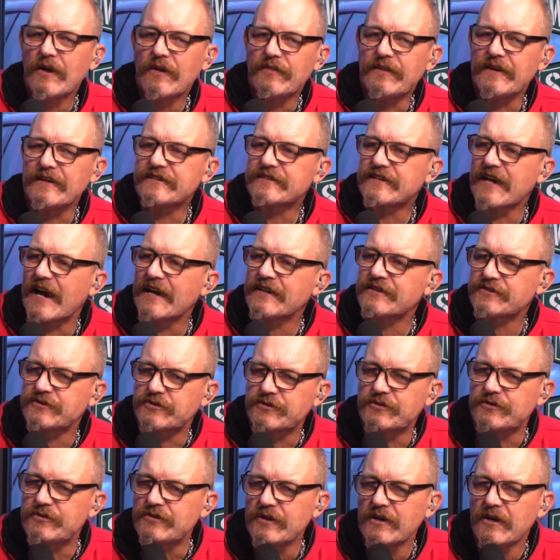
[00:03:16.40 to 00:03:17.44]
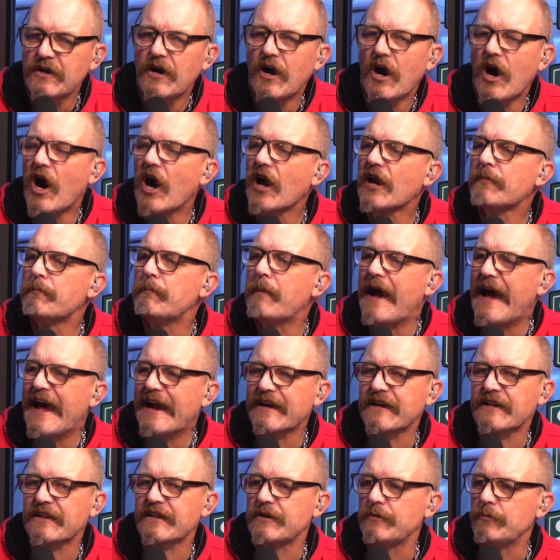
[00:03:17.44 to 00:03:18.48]
These guys,
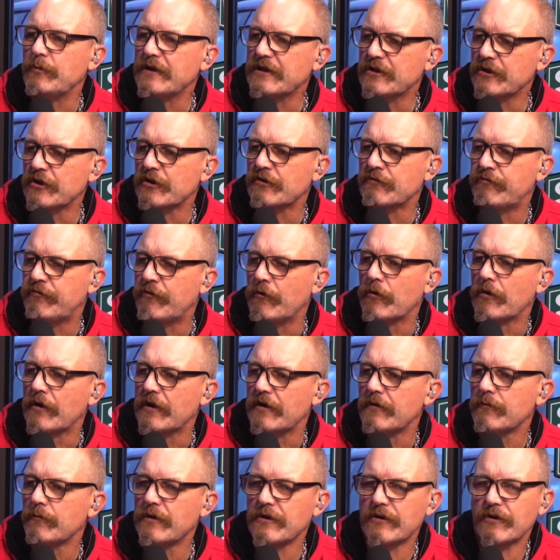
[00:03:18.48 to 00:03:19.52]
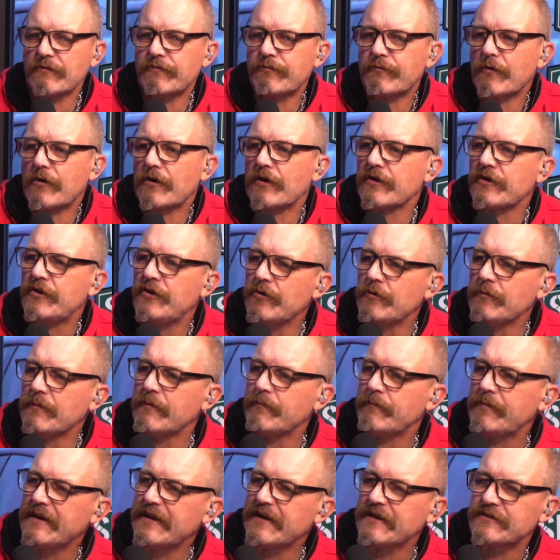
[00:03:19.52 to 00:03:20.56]
automatically we look for it. We look for it in
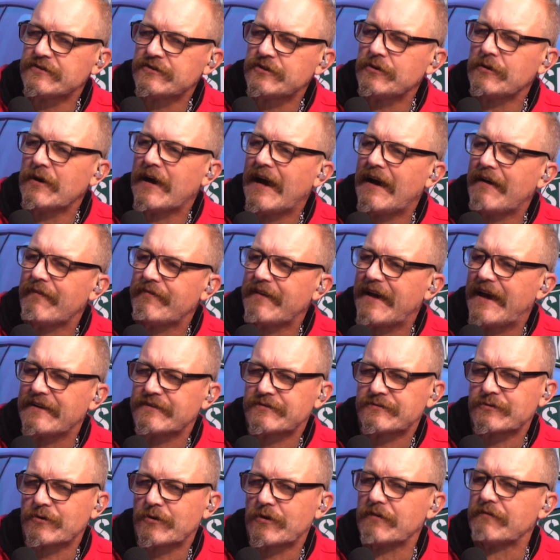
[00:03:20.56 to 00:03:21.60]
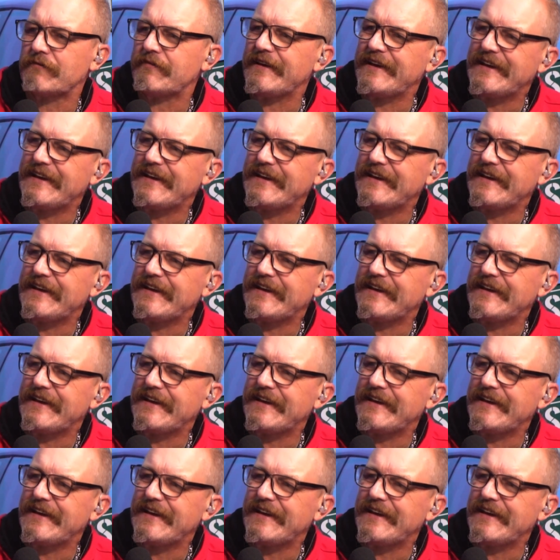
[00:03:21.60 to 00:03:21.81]
human beings. Do you have that sort of